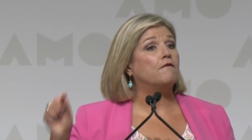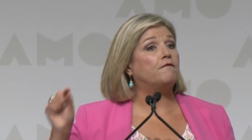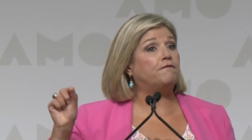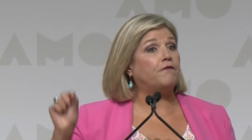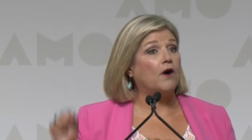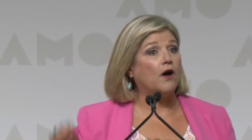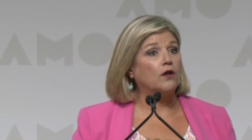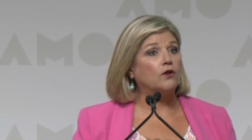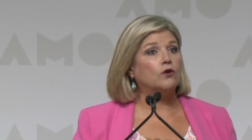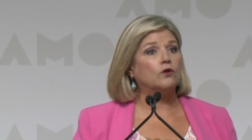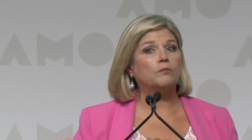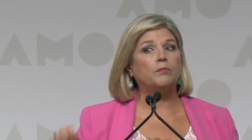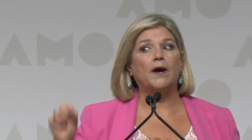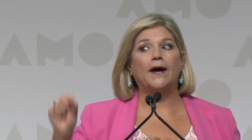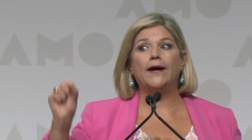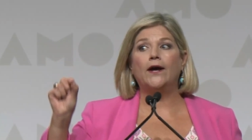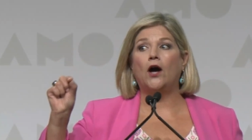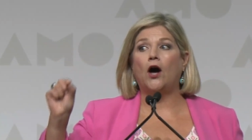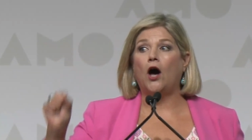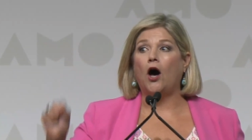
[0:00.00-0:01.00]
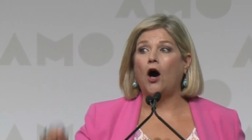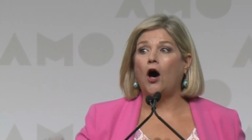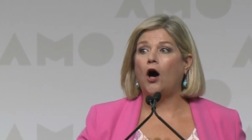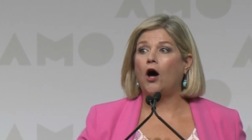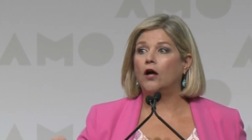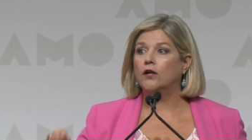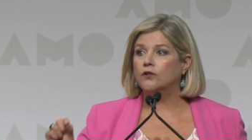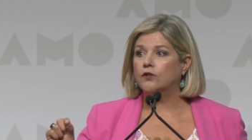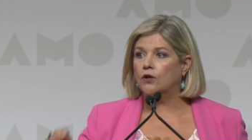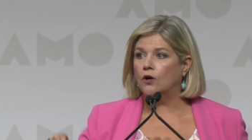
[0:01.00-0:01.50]
followed by
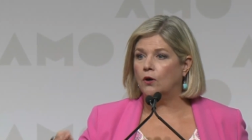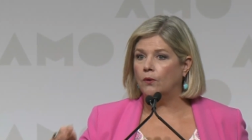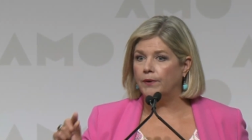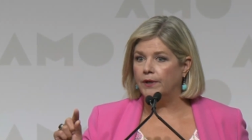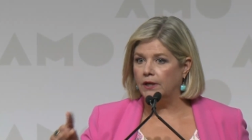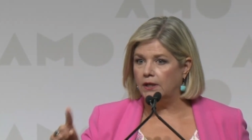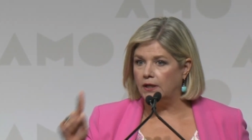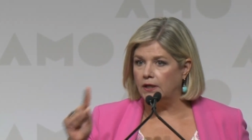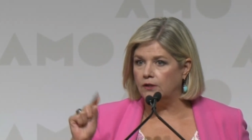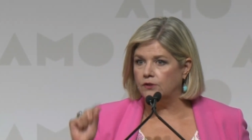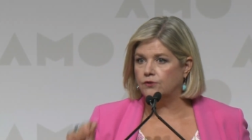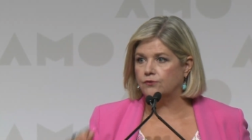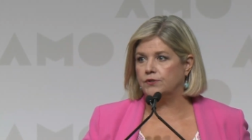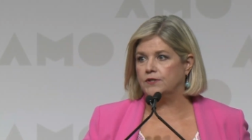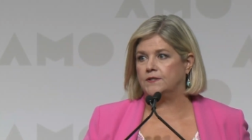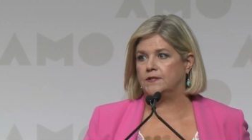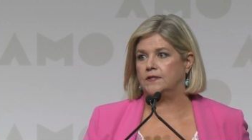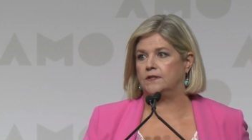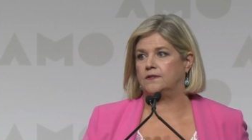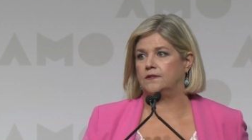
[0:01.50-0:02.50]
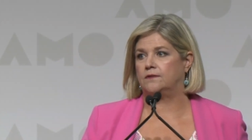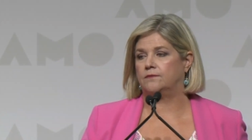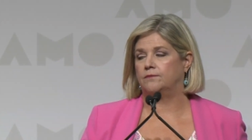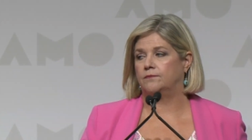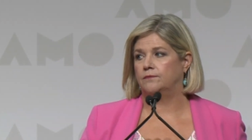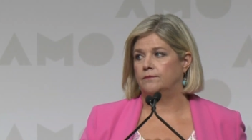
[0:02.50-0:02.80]
ongoing increases.